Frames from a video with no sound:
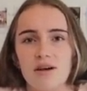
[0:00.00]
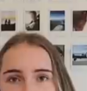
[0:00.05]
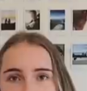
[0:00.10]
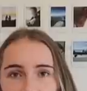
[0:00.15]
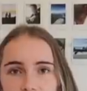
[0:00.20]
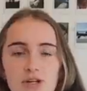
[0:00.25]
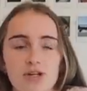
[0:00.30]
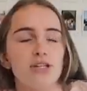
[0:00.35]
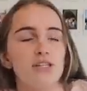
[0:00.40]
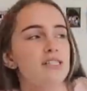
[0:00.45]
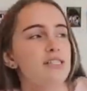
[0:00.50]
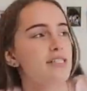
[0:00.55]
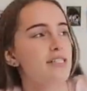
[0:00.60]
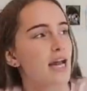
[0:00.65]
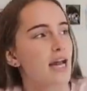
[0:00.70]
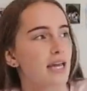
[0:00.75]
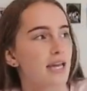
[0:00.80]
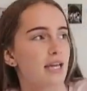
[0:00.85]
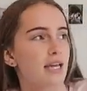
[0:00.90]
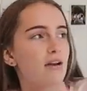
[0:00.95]
But you can
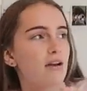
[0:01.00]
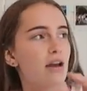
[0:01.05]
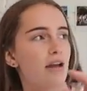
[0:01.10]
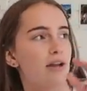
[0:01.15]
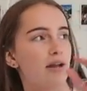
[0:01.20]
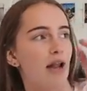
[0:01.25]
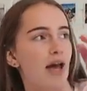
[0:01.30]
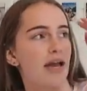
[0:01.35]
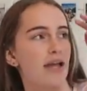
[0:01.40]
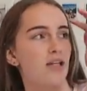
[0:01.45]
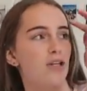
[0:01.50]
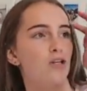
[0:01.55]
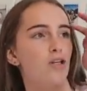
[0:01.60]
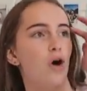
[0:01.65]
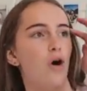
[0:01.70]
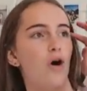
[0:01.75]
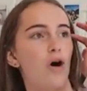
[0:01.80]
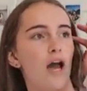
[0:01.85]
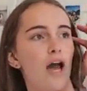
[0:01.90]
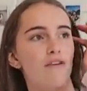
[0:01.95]
stay here and like
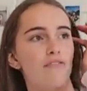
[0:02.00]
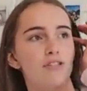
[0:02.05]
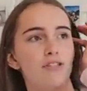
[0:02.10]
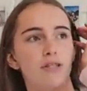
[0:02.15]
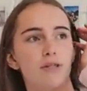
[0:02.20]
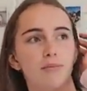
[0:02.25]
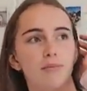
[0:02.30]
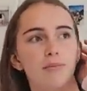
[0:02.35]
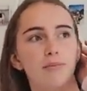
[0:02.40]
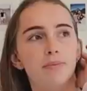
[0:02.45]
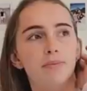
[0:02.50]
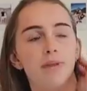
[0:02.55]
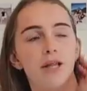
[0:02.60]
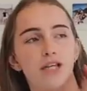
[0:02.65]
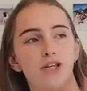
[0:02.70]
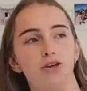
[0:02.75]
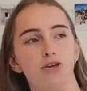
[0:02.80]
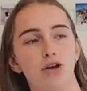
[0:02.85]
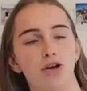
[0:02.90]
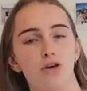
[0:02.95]
not have to,
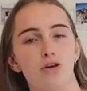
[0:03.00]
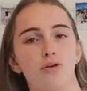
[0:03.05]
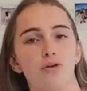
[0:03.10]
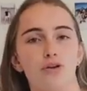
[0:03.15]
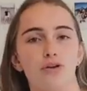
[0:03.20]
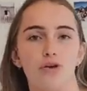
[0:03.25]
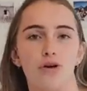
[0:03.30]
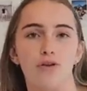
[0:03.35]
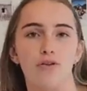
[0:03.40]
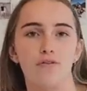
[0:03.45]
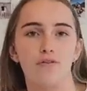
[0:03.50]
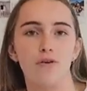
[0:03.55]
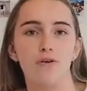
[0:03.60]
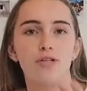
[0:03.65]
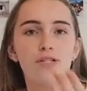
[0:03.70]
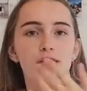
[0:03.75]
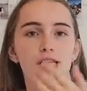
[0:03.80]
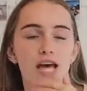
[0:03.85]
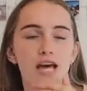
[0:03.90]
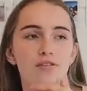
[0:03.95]
like you can cook your own
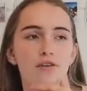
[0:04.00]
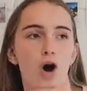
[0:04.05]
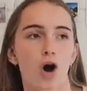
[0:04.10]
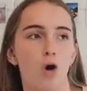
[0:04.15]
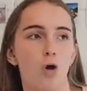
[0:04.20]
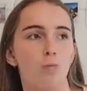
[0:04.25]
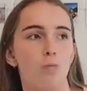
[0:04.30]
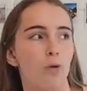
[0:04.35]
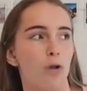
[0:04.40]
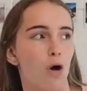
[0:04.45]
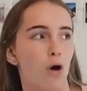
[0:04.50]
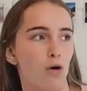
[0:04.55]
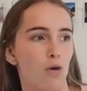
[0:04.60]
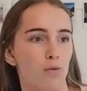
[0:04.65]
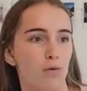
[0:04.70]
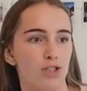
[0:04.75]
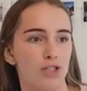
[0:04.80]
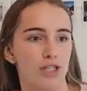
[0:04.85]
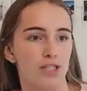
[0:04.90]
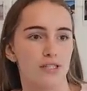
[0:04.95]
food. So they have a whole block
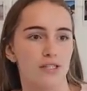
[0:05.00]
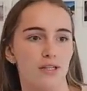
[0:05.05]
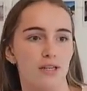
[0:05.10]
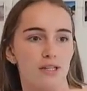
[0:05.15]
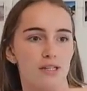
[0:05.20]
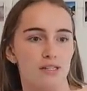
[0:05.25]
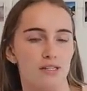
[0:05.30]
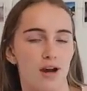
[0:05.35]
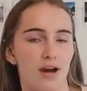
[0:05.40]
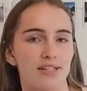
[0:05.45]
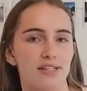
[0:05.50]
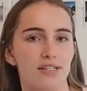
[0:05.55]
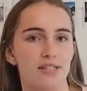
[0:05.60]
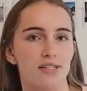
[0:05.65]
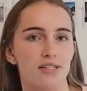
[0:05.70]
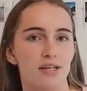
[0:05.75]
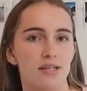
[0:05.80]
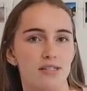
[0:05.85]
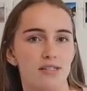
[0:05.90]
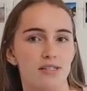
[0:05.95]
which isn't as nice as
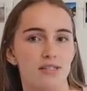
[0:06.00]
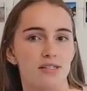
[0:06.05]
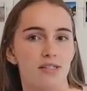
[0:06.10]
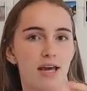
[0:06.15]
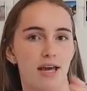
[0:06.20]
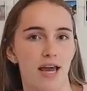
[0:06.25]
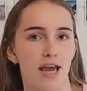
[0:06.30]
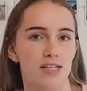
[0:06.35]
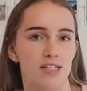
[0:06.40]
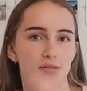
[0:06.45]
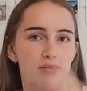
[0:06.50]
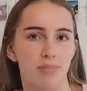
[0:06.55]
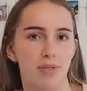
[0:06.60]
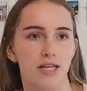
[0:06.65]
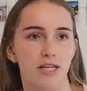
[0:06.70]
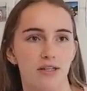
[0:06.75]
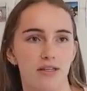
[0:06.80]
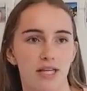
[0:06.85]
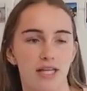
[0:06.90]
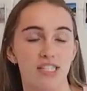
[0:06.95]
this. Like it hasn't
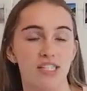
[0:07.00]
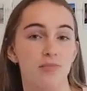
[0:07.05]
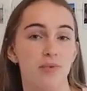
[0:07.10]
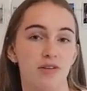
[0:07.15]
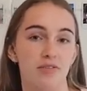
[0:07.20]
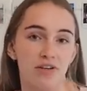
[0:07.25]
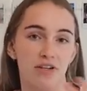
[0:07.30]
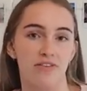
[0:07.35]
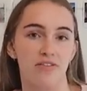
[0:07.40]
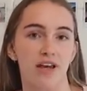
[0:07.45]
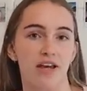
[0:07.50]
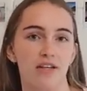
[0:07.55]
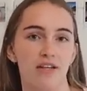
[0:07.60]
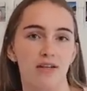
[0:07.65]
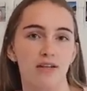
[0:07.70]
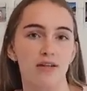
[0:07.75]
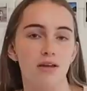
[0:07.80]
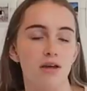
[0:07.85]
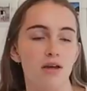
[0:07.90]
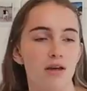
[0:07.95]
been, these have been
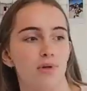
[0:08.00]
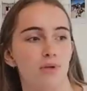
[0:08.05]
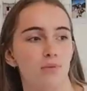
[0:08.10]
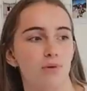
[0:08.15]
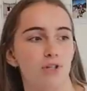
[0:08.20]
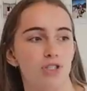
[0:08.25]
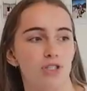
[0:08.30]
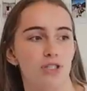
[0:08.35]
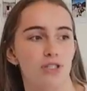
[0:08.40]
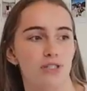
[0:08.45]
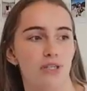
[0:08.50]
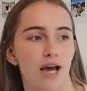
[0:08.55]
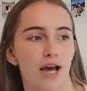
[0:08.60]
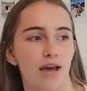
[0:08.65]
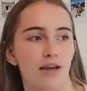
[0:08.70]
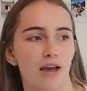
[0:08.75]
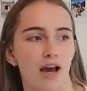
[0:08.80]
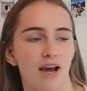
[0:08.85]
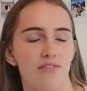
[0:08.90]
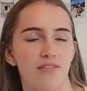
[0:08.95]
renovated. Which is
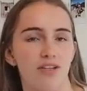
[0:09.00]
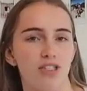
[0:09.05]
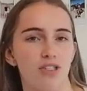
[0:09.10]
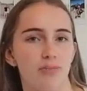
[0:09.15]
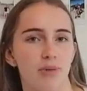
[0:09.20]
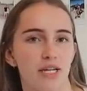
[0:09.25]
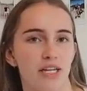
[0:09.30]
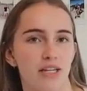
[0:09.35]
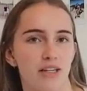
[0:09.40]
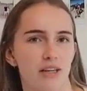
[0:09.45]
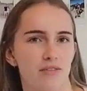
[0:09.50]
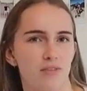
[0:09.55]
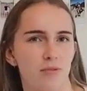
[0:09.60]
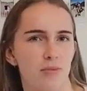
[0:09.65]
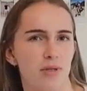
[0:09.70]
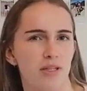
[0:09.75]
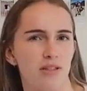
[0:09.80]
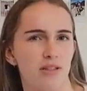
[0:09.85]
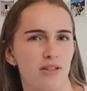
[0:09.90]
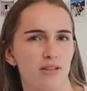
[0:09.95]
like, I haven't actually been there. Have you
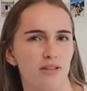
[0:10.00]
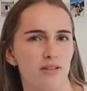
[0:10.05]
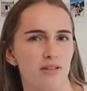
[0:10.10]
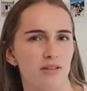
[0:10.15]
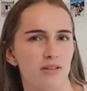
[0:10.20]
been there?